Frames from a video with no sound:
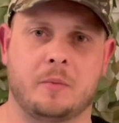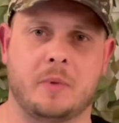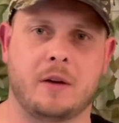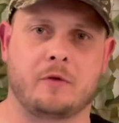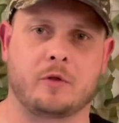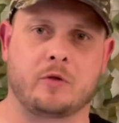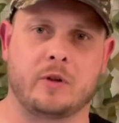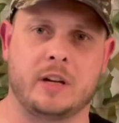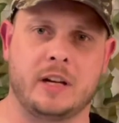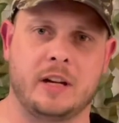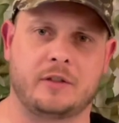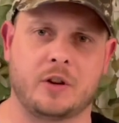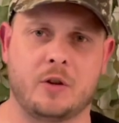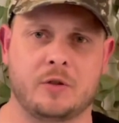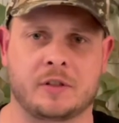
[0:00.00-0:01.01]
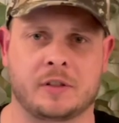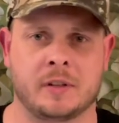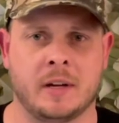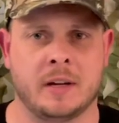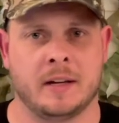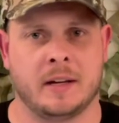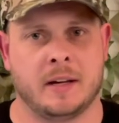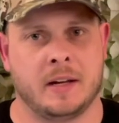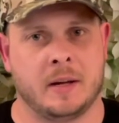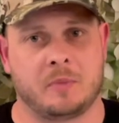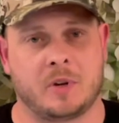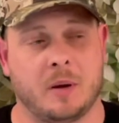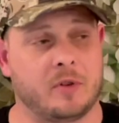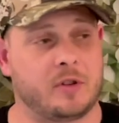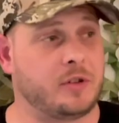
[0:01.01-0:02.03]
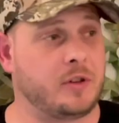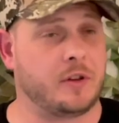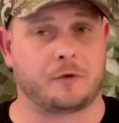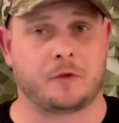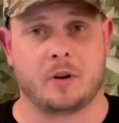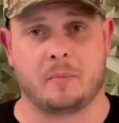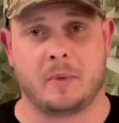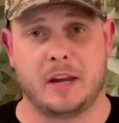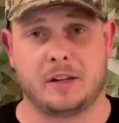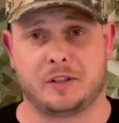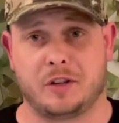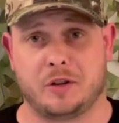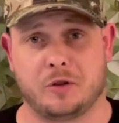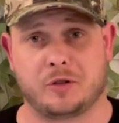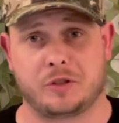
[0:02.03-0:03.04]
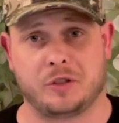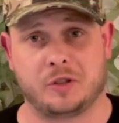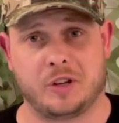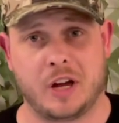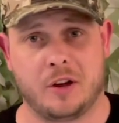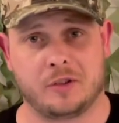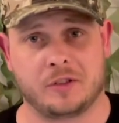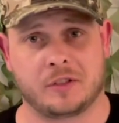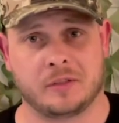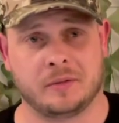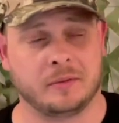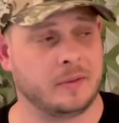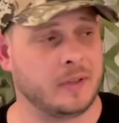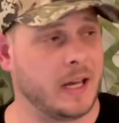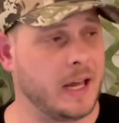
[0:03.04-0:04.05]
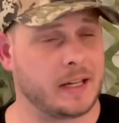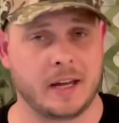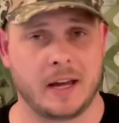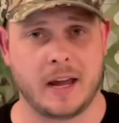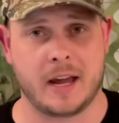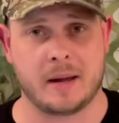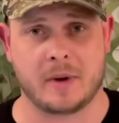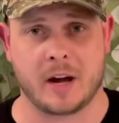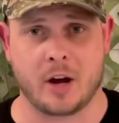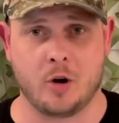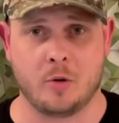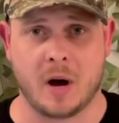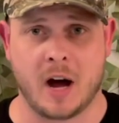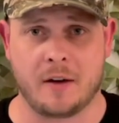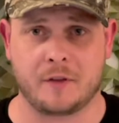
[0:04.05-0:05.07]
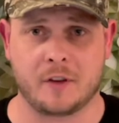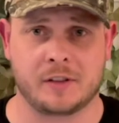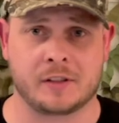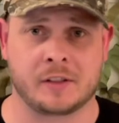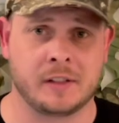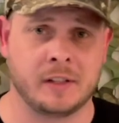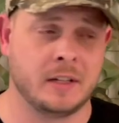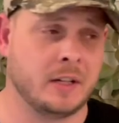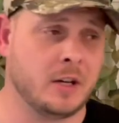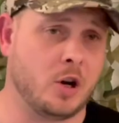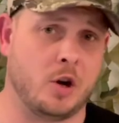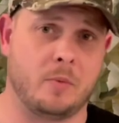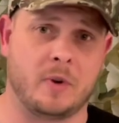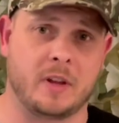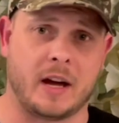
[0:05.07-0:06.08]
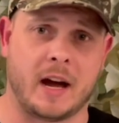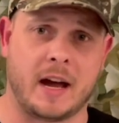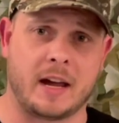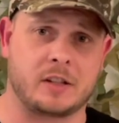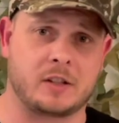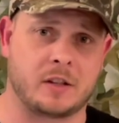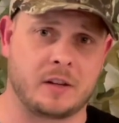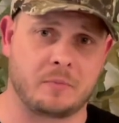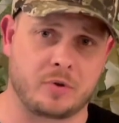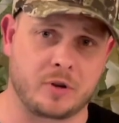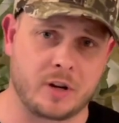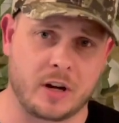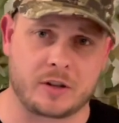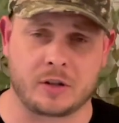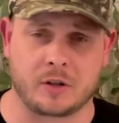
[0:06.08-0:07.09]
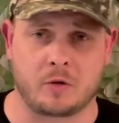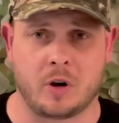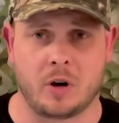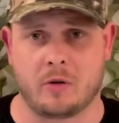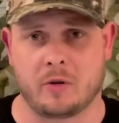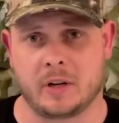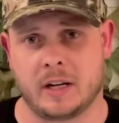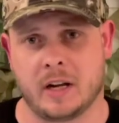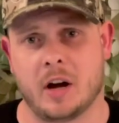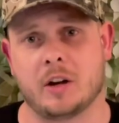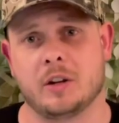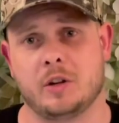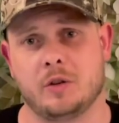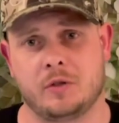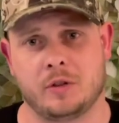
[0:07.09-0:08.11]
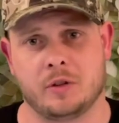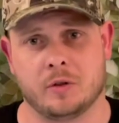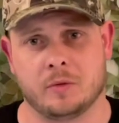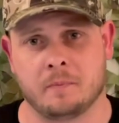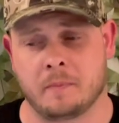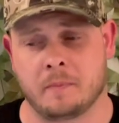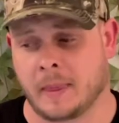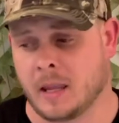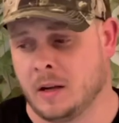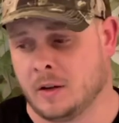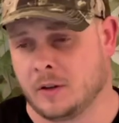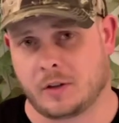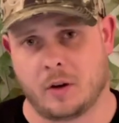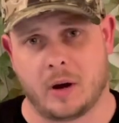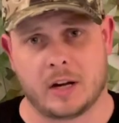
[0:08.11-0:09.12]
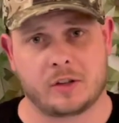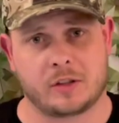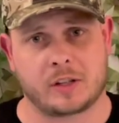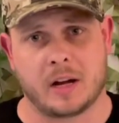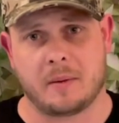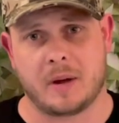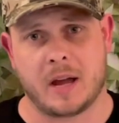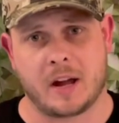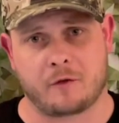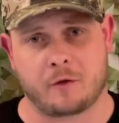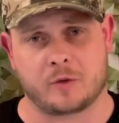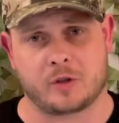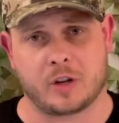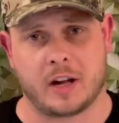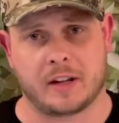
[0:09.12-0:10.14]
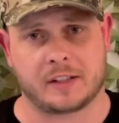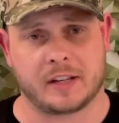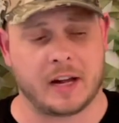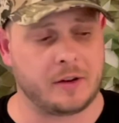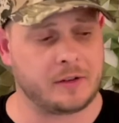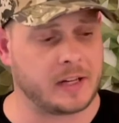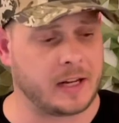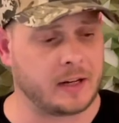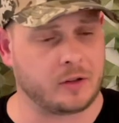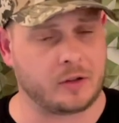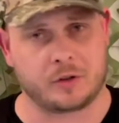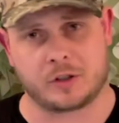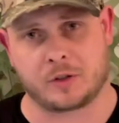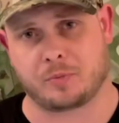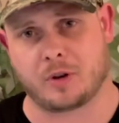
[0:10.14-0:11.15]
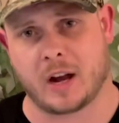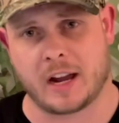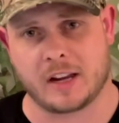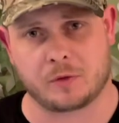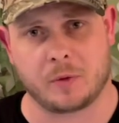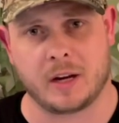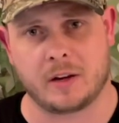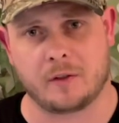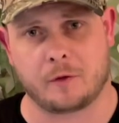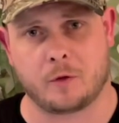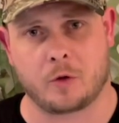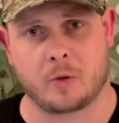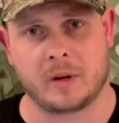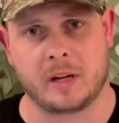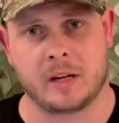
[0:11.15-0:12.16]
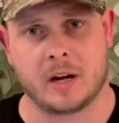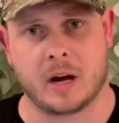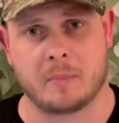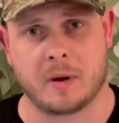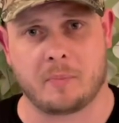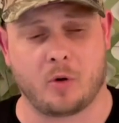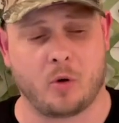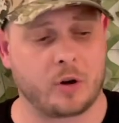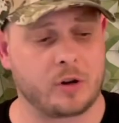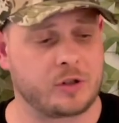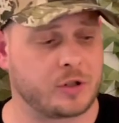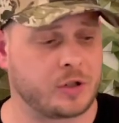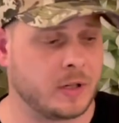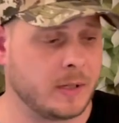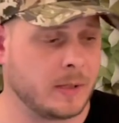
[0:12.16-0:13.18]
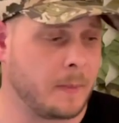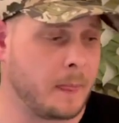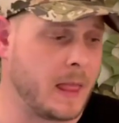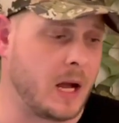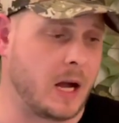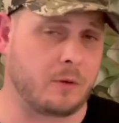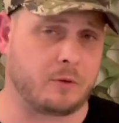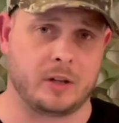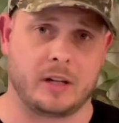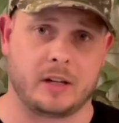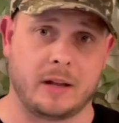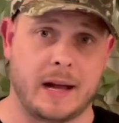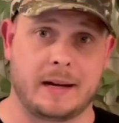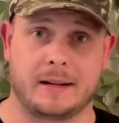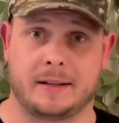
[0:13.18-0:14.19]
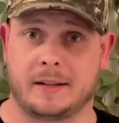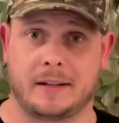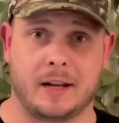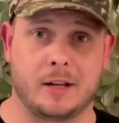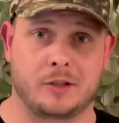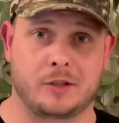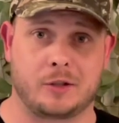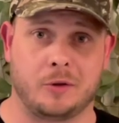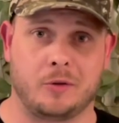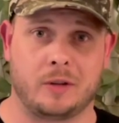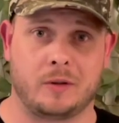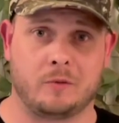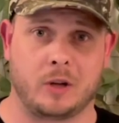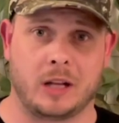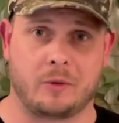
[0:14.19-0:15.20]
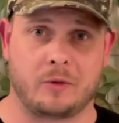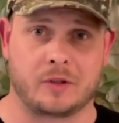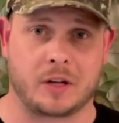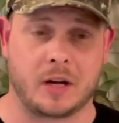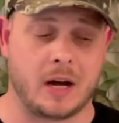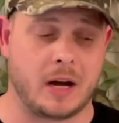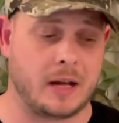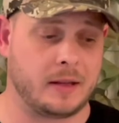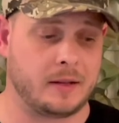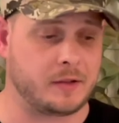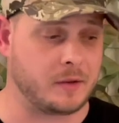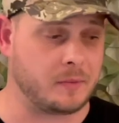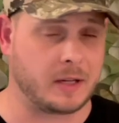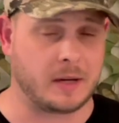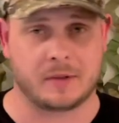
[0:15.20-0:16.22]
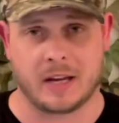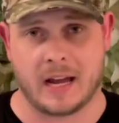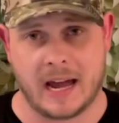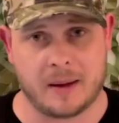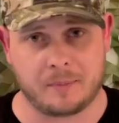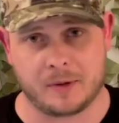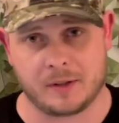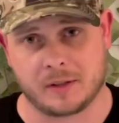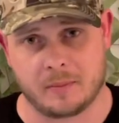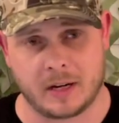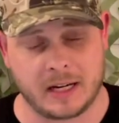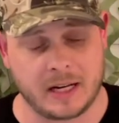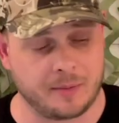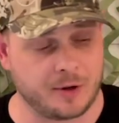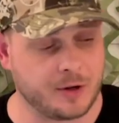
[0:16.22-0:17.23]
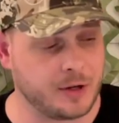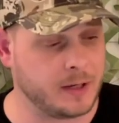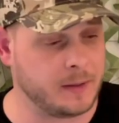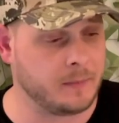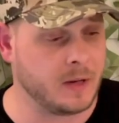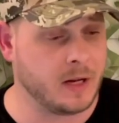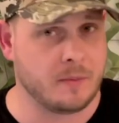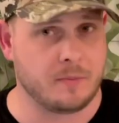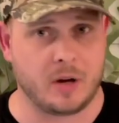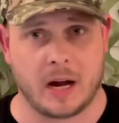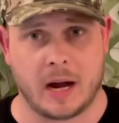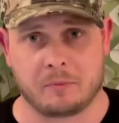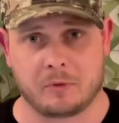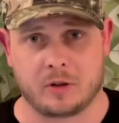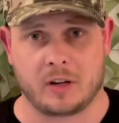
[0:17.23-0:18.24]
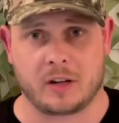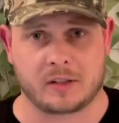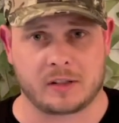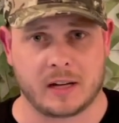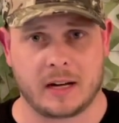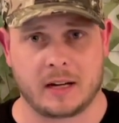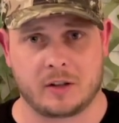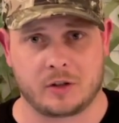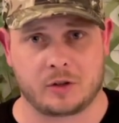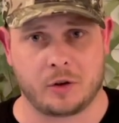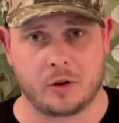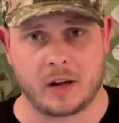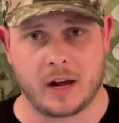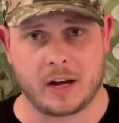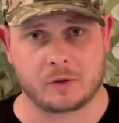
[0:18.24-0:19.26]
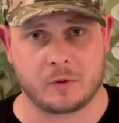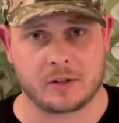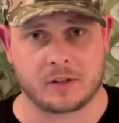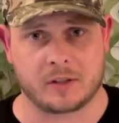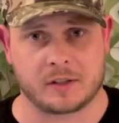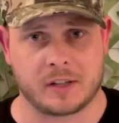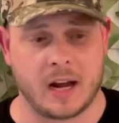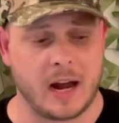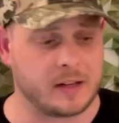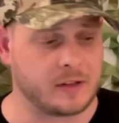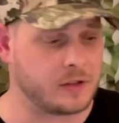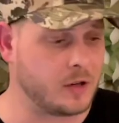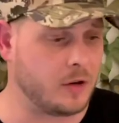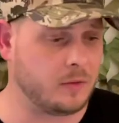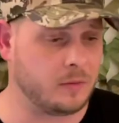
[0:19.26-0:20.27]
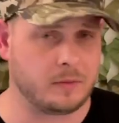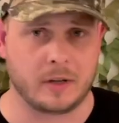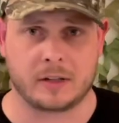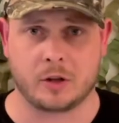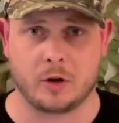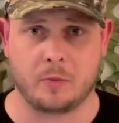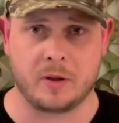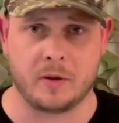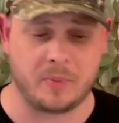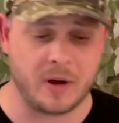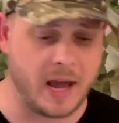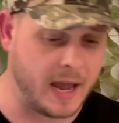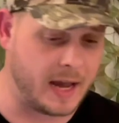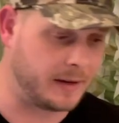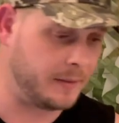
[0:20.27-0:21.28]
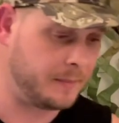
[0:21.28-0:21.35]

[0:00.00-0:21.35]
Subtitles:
Evergreen Ethos, coming to you from Hasty Hooch Studios, aka my home office, home of the highest production quality on YouTube. So I just got back from Sean's house, had a little surprise waiting for me on my porch. Really glad it didn't get stolen while I was gone. Sometimes that happens in my neighborhood, but I'm really excited to show you guys what's inside. So let's open the bag.